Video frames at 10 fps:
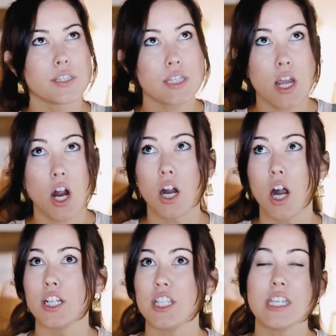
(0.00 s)

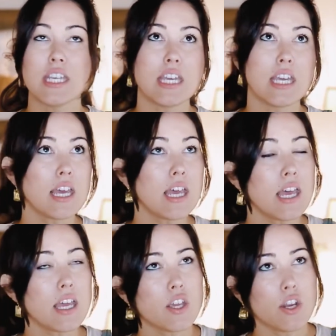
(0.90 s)
CRRT,
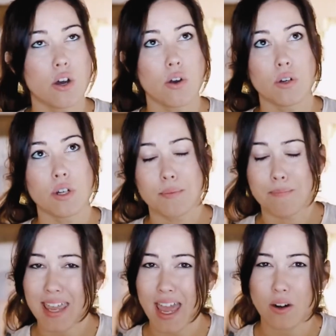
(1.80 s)

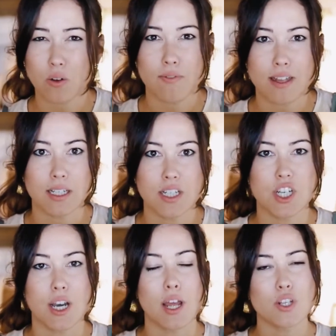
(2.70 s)
mechanical
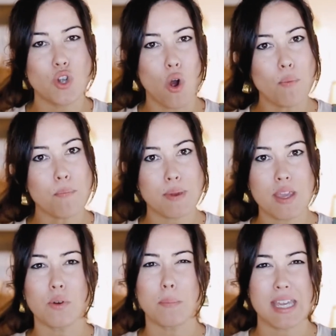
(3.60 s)
ventilation, don't
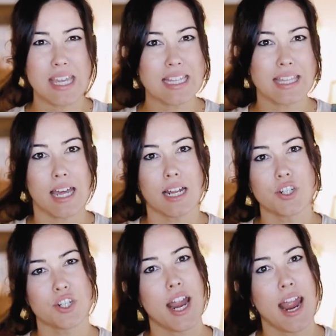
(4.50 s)
be repeating that
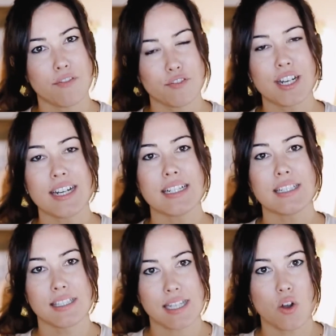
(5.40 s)
under every
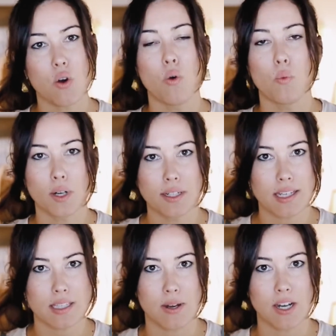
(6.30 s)
single work
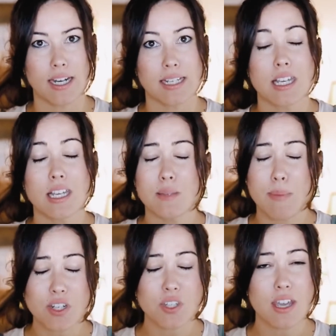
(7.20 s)
experience,
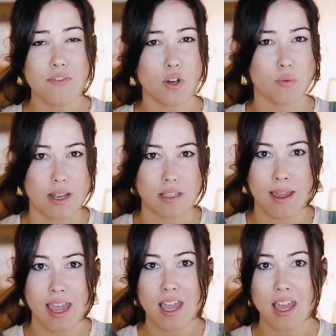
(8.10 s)
especially if your
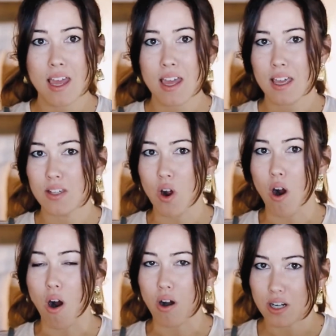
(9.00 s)
resume is
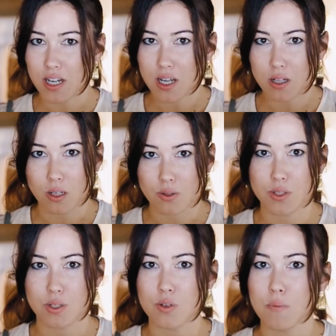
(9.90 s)
already close
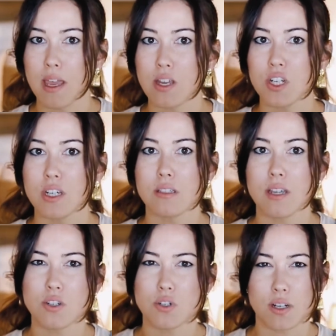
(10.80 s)
to 2 pages
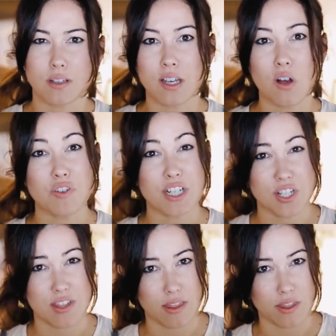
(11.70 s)
and trickling over
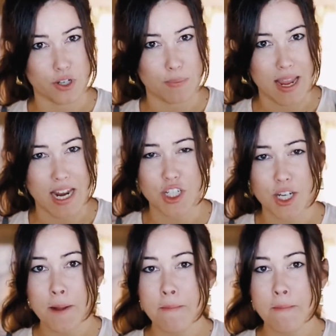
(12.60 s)
into that 3rd page.